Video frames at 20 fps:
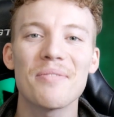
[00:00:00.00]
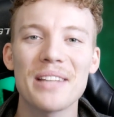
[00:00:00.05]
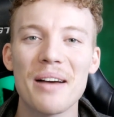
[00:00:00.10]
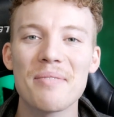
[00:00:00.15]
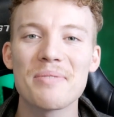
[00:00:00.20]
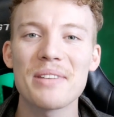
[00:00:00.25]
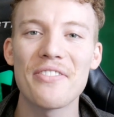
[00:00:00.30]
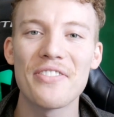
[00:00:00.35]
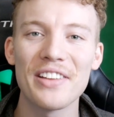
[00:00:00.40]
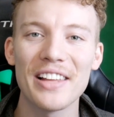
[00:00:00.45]

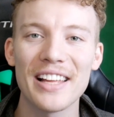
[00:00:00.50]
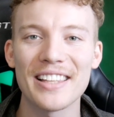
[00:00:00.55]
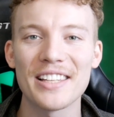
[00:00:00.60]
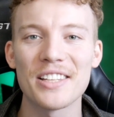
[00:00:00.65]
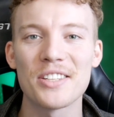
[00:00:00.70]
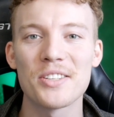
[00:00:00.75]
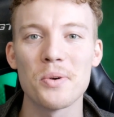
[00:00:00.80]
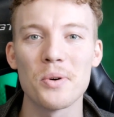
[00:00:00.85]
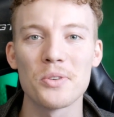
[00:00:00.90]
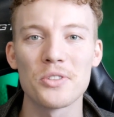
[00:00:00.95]
I feel like these
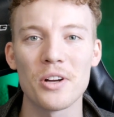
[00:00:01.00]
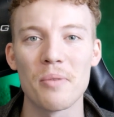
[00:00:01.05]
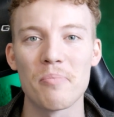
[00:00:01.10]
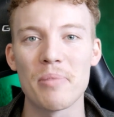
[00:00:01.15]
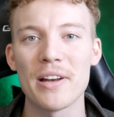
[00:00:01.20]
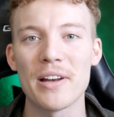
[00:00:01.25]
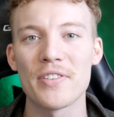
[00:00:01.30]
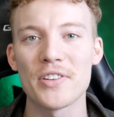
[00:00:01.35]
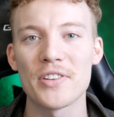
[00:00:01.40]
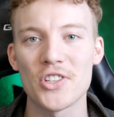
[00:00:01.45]
tools are a bit
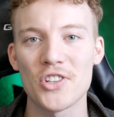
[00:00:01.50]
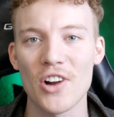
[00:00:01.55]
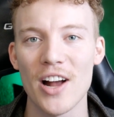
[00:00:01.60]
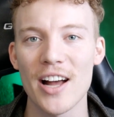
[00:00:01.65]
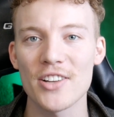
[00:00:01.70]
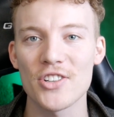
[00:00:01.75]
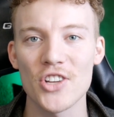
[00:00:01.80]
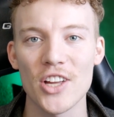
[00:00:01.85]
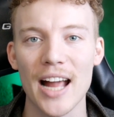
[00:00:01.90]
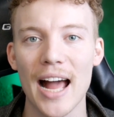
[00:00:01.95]
of a
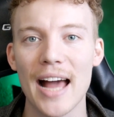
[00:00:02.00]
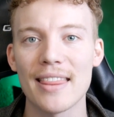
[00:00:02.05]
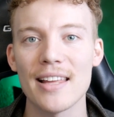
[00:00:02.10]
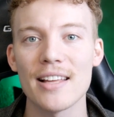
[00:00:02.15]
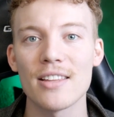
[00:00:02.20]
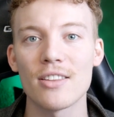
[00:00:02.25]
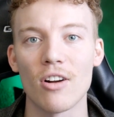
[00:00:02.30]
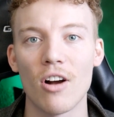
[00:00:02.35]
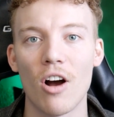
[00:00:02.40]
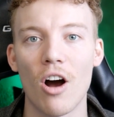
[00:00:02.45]
stretch. Like I think
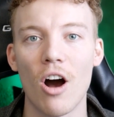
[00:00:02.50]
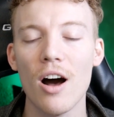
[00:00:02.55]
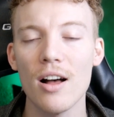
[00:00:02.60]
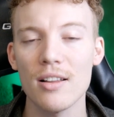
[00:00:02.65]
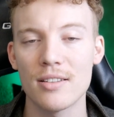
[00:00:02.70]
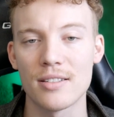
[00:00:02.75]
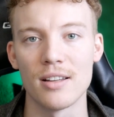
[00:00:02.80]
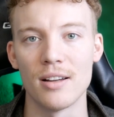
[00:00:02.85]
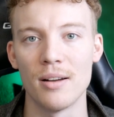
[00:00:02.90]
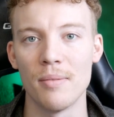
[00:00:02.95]
they're
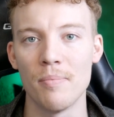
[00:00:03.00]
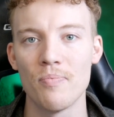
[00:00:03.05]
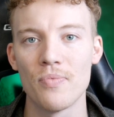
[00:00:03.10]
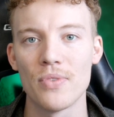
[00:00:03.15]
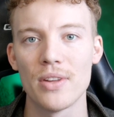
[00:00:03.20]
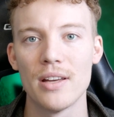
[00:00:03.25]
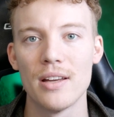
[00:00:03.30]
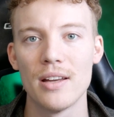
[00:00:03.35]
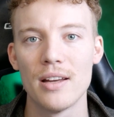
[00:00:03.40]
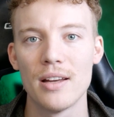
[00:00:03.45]
awesome,
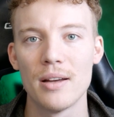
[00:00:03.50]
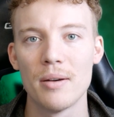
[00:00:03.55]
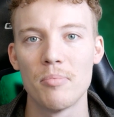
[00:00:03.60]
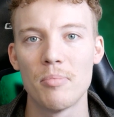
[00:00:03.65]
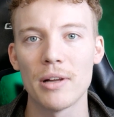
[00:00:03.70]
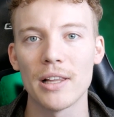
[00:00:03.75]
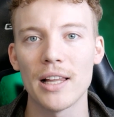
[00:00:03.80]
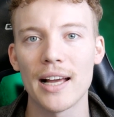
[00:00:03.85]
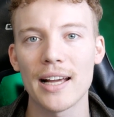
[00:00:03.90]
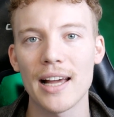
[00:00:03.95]
but
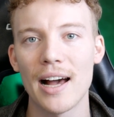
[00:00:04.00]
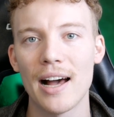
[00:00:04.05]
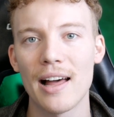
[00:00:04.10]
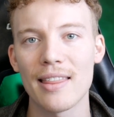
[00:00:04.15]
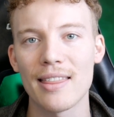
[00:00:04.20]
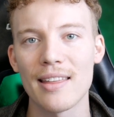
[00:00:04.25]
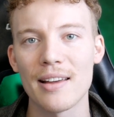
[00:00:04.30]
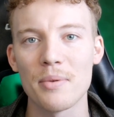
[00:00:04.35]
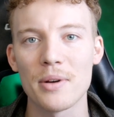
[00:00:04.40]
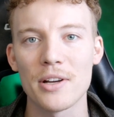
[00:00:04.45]
like I
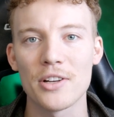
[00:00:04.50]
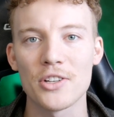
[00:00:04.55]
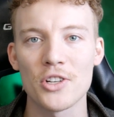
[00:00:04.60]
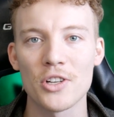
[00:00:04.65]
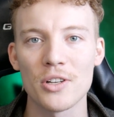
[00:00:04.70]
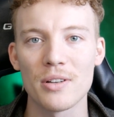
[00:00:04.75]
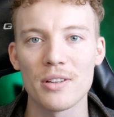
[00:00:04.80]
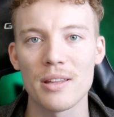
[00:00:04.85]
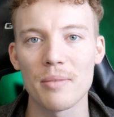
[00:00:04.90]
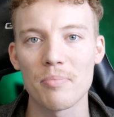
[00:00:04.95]
think
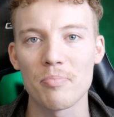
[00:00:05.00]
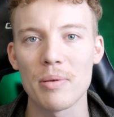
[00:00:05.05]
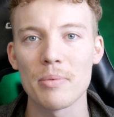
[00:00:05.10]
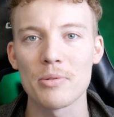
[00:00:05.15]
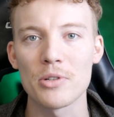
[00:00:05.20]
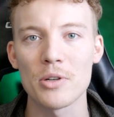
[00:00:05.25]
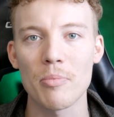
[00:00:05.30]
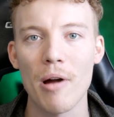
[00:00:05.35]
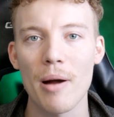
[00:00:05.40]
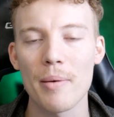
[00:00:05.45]
the people should
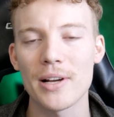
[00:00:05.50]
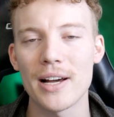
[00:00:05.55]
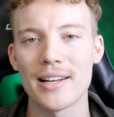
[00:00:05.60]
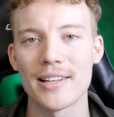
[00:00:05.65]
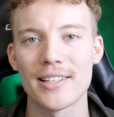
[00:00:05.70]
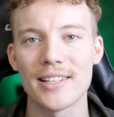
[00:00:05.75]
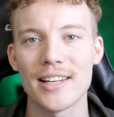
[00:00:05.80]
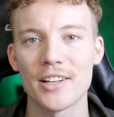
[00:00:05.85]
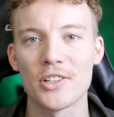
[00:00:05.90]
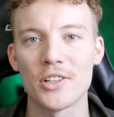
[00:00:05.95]
probably kind of
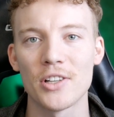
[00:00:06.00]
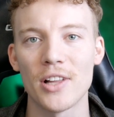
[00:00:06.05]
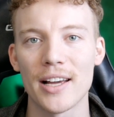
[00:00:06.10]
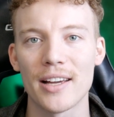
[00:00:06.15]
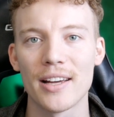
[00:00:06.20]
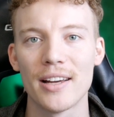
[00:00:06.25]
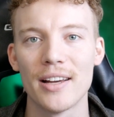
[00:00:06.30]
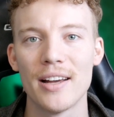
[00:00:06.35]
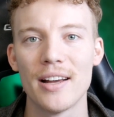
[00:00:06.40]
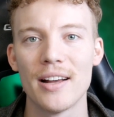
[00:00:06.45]
stick to like,
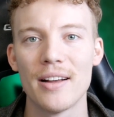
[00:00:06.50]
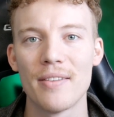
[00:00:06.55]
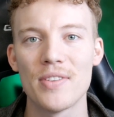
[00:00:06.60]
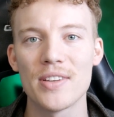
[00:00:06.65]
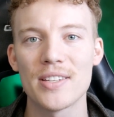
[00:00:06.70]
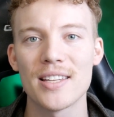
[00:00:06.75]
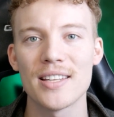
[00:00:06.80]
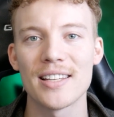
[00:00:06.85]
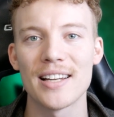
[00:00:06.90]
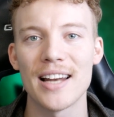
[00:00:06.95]
this
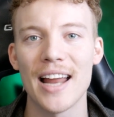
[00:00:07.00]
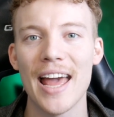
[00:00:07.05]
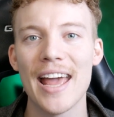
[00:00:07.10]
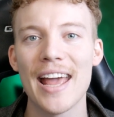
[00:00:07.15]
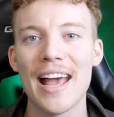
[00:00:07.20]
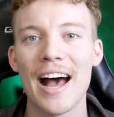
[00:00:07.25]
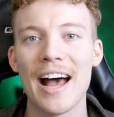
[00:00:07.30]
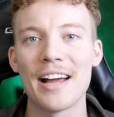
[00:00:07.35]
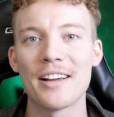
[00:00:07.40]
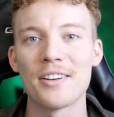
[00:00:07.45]
is an
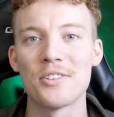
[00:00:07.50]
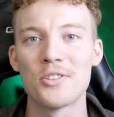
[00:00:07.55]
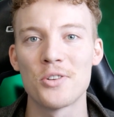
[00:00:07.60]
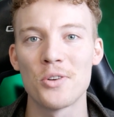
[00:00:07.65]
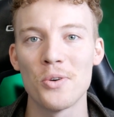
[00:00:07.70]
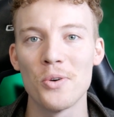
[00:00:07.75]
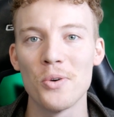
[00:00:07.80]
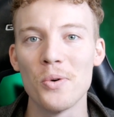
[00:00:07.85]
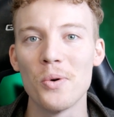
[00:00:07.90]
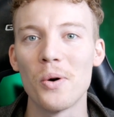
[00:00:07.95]
AI
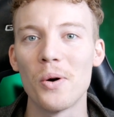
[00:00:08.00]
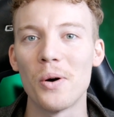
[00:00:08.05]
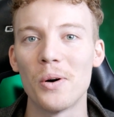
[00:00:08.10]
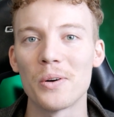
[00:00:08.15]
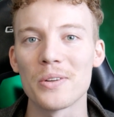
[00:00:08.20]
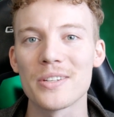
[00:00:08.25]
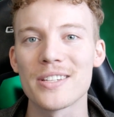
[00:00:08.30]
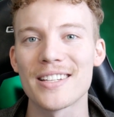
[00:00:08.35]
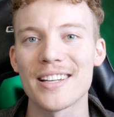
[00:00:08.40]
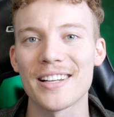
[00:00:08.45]
tool,
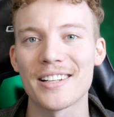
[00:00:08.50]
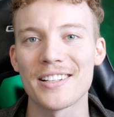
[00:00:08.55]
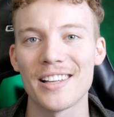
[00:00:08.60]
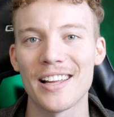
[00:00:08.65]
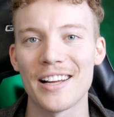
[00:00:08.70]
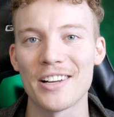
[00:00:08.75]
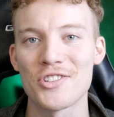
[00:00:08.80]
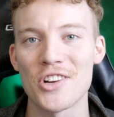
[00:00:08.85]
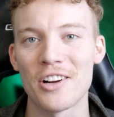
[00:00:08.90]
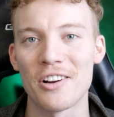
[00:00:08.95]
stick to like
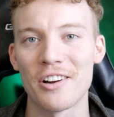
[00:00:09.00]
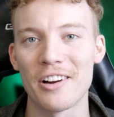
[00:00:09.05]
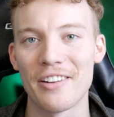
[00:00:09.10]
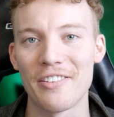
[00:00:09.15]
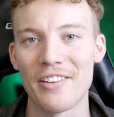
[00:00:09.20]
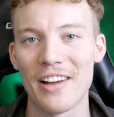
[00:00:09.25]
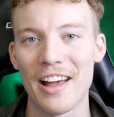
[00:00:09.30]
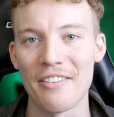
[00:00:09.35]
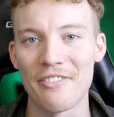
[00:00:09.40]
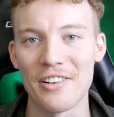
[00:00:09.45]
generative
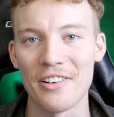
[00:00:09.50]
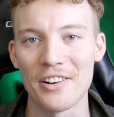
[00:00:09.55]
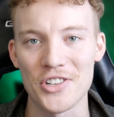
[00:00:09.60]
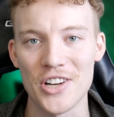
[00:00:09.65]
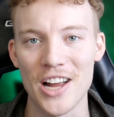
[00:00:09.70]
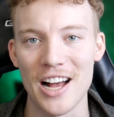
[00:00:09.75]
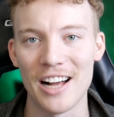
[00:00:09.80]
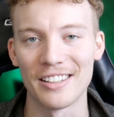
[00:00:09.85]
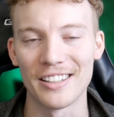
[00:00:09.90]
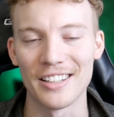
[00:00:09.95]
AI
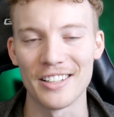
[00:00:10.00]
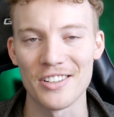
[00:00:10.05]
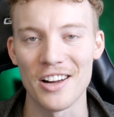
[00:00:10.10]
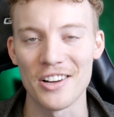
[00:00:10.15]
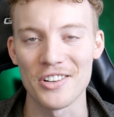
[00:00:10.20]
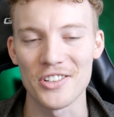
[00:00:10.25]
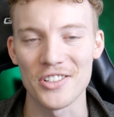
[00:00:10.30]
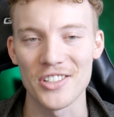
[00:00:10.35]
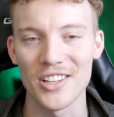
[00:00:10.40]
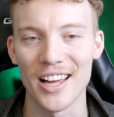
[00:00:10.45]
functionalities, not
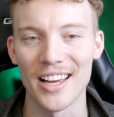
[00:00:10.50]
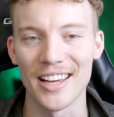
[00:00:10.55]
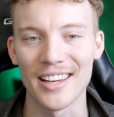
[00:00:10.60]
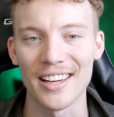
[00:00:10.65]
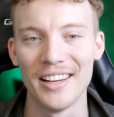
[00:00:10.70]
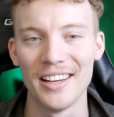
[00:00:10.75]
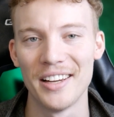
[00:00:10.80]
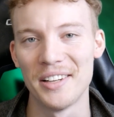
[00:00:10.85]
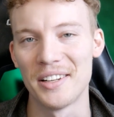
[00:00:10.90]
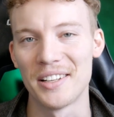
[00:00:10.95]
just like
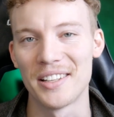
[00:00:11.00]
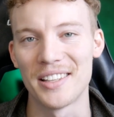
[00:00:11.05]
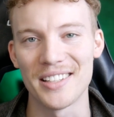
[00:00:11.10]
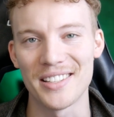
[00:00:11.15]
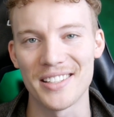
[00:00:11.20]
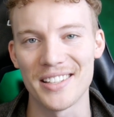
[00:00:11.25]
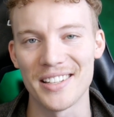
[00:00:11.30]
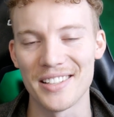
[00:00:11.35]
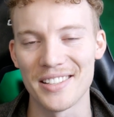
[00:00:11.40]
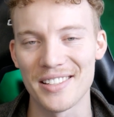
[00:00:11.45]
this
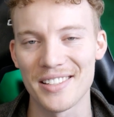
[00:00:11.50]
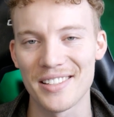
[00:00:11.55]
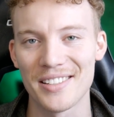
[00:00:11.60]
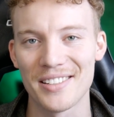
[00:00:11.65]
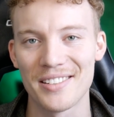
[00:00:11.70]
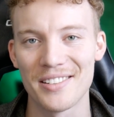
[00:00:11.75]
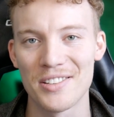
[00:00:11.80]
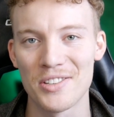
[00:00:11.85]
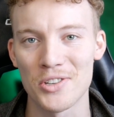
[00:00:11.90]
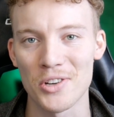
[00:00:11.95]
is
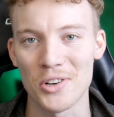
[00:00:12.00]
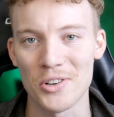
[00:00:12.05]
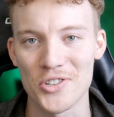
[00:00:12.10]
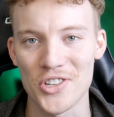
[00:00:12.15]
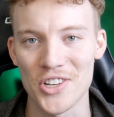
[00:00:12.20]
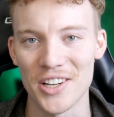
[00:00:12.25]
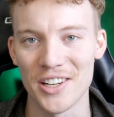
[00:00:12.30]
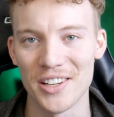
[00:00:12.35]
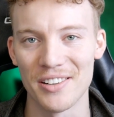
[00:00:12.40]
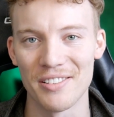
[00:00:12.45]

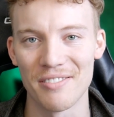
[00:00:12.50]
searching